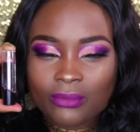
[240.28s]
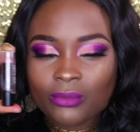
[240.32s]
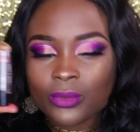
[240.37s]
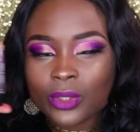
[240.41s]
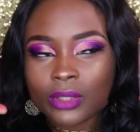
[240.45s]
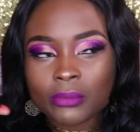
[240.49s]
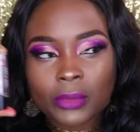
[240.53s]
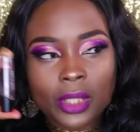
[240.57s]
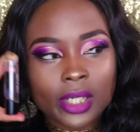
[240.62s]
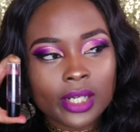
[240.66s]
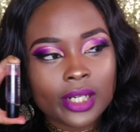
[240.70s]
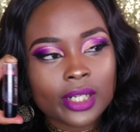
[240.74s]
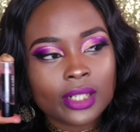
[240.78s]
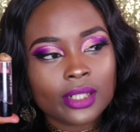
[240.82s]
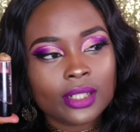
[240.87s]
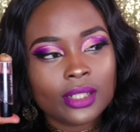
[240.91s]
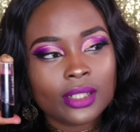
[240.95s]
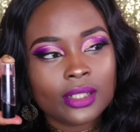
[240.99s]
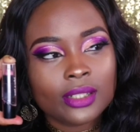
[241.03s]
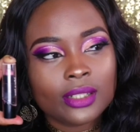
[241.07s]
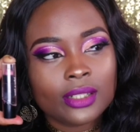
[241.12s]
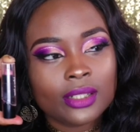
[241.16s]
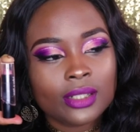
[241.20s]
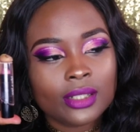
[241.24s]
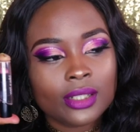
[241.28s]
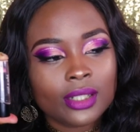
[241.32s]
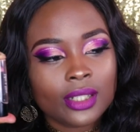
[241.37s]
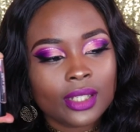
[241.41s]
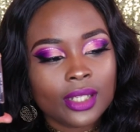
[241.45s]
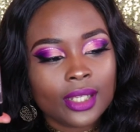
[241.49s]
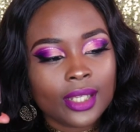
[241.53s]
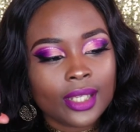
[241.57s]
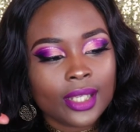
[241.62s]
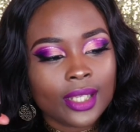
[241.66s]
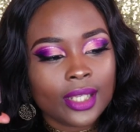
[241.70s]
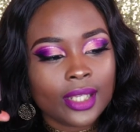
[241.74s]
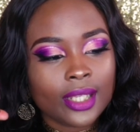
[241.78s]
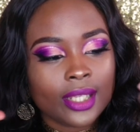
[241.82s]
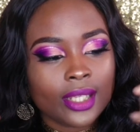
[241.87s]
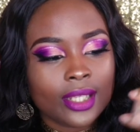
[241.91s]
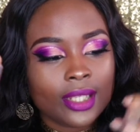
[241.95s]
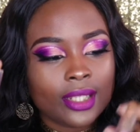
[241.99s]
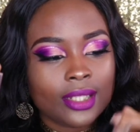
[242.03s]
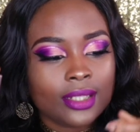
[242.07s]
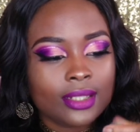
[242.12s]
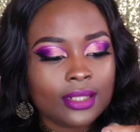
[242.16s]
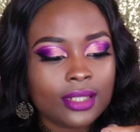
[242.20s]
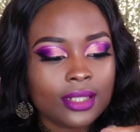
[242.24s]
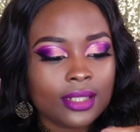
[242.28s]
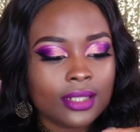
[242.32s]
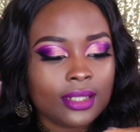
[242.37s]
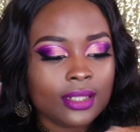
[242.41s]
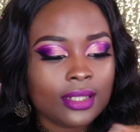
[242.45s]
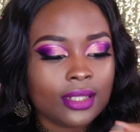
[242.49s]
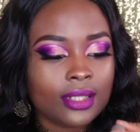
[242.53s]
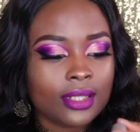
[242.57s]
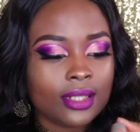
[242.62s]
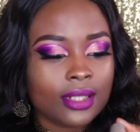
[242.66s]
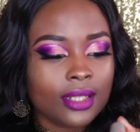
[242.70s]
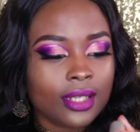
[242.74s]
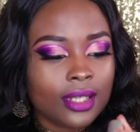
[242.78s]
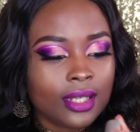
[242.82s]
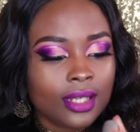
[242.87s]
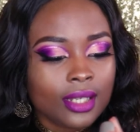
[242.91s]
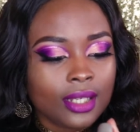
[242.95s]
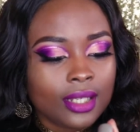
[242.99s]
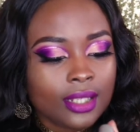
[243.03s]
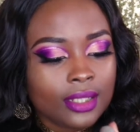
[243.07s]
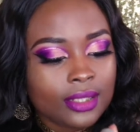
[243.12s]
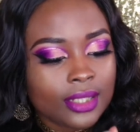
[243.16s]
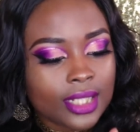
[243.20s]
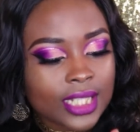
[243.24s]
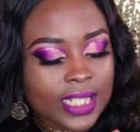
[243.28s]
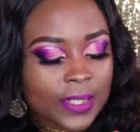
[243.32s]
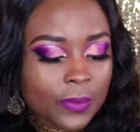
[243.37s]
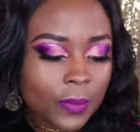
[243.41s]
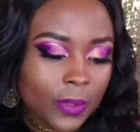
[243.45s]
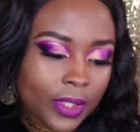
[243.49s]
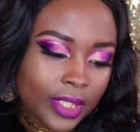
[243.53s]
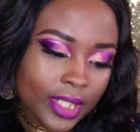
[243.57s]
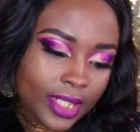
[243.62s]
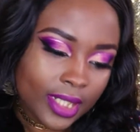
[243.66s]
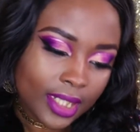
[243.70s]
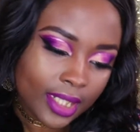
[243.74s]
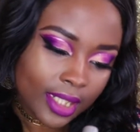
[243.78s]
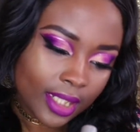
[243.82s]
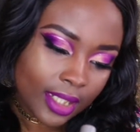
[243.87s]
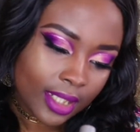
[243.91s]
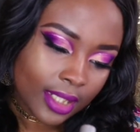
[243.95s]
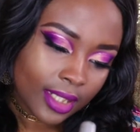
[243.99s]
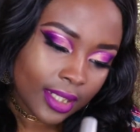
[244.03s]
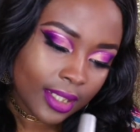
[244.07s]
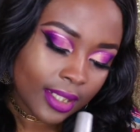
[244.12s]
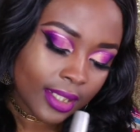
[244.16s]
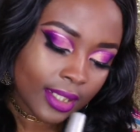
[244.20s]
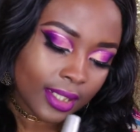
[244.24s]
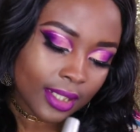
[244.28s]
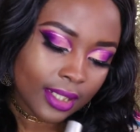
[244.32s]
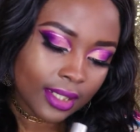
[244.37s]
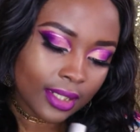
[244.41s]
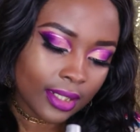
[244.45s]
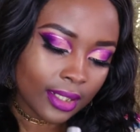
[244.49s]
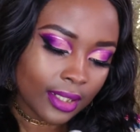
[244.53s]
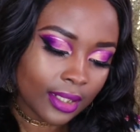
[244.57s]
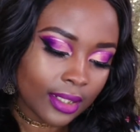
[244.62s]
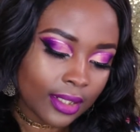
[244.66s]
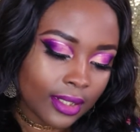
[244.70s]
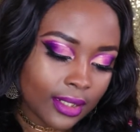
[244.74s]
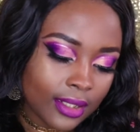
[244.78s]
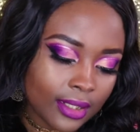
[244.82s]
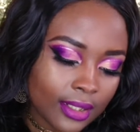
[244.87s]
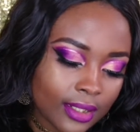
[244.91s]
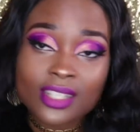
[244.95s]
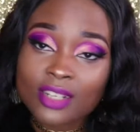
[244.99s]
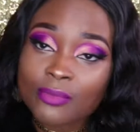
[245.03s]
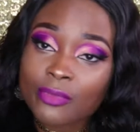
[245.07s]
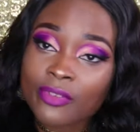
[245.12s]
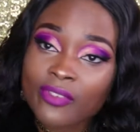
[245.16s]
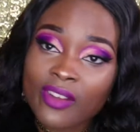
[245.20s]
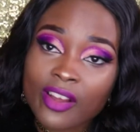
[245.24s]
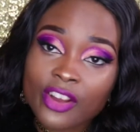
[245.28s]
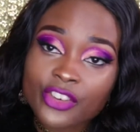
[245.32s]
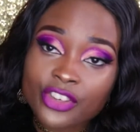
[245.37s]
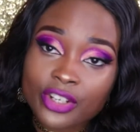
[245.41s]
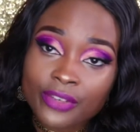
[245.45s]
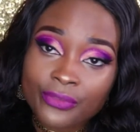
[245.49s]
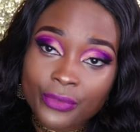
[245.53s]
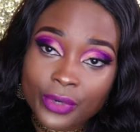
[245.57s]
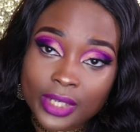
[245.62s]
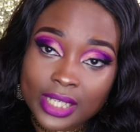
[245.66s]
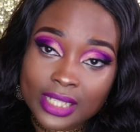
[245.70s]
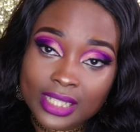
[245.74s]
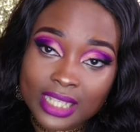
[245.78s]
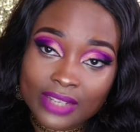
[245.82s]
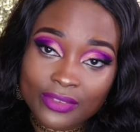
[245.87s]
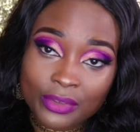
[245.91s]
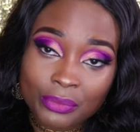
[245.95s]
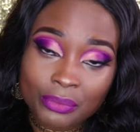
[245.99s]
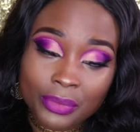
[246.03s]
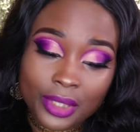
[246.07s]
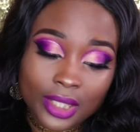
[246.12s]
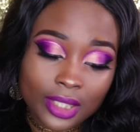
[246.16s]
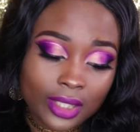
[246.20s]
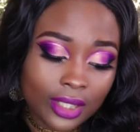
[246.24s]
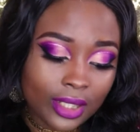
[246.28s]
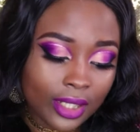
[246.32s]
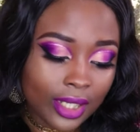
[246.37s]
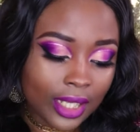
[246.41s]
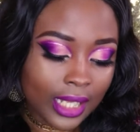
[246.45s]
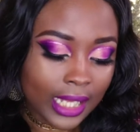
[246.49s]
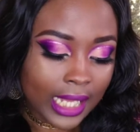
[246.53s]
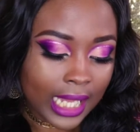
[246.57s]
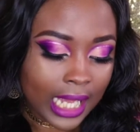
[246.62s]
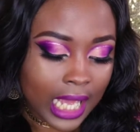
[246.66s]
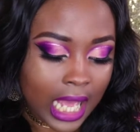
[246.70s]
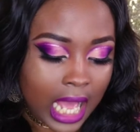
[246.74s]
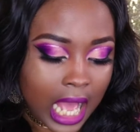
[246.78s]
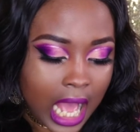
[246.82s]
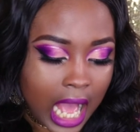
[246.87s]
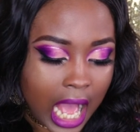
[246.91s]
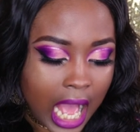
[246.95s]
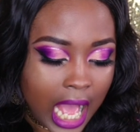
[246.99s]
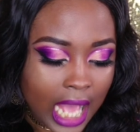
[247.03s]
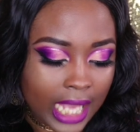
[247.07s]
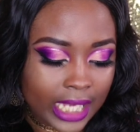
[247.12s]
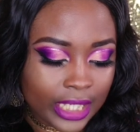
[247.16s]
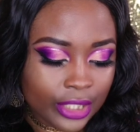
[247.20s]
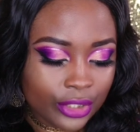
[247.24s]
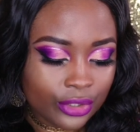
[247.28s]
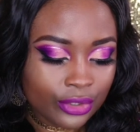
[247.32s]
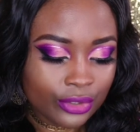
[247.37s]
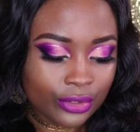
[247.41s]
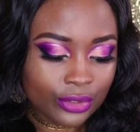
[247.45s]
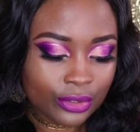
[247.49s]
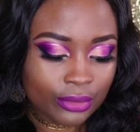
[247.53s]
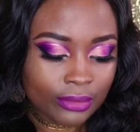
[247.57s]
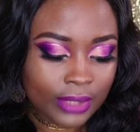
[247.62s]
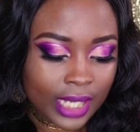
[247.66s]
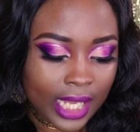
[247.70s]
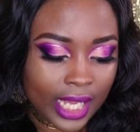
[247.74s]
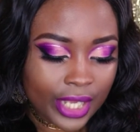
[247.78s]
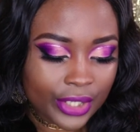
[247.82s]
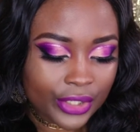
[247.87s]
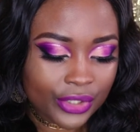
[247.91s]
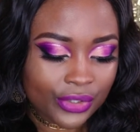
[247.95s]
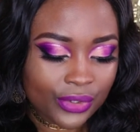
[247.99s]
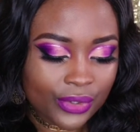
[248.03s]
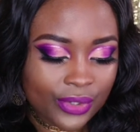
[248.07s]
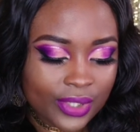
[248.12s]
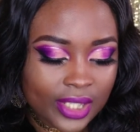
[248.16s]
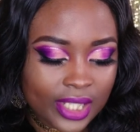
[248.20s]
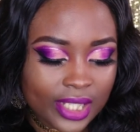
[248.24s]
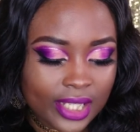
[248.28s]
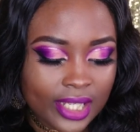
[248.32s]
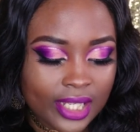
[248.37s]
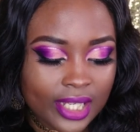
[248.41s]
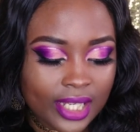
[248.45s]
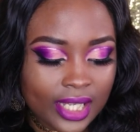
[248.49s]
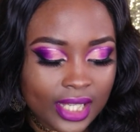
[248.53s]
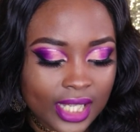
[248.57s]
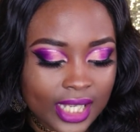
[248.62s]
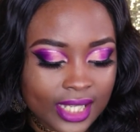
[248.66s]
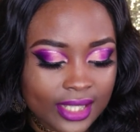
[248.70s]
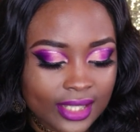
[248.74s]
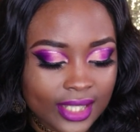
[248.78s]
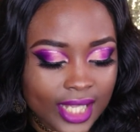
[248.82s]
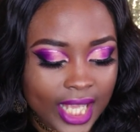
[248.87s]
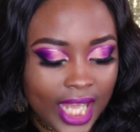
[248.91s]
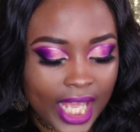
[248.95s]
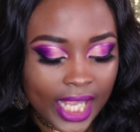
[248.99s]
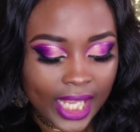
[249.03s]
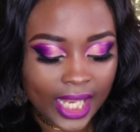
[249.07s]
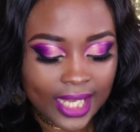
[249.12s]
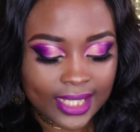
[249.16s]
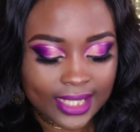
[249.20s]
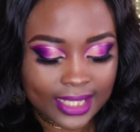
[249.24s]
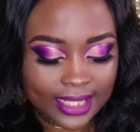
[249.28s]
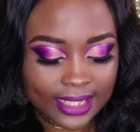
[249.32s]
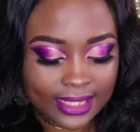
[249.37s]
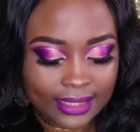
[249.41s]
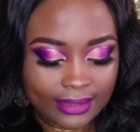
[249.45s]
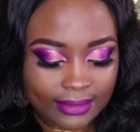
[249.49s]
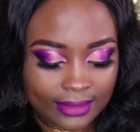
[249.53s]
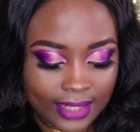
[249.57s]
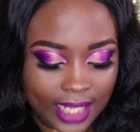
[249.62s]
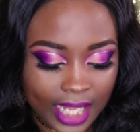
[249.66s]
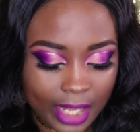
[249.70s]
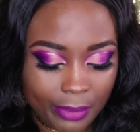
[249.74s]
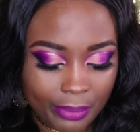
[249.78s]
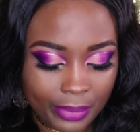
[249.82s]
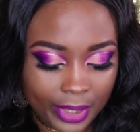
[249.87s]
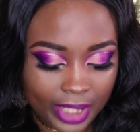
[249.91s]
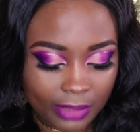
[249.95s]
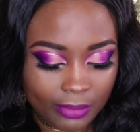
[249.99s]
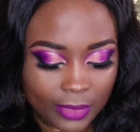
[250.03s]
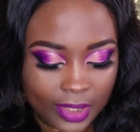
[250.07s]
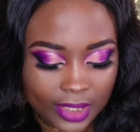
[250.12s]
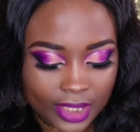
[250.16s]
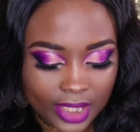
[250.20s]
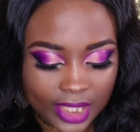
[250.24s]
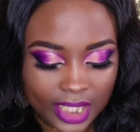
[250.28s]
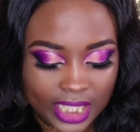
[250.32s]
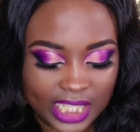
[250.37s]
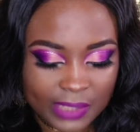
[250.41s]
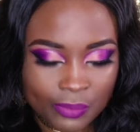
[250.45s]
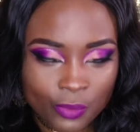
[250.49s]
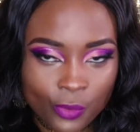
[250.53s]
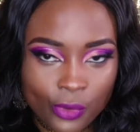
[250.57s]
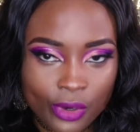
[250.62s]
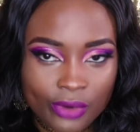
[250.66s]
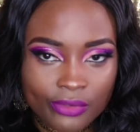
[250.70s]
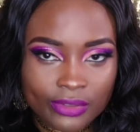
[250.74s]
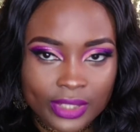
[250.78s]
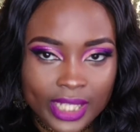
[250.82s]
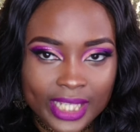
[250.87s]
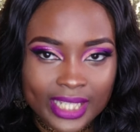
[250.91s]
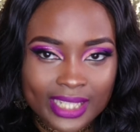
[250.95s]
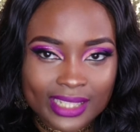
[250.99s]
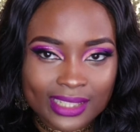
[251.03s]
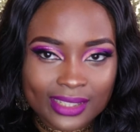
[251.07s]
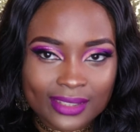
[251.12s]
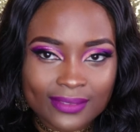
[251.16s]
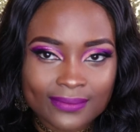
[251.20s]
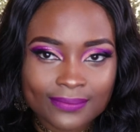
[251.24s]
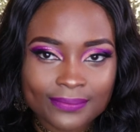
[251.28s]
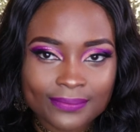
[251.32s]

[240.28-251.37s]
from Walmart. And this one is, it's number 547B. I do not use it like that because it's not pigmented. It's more of like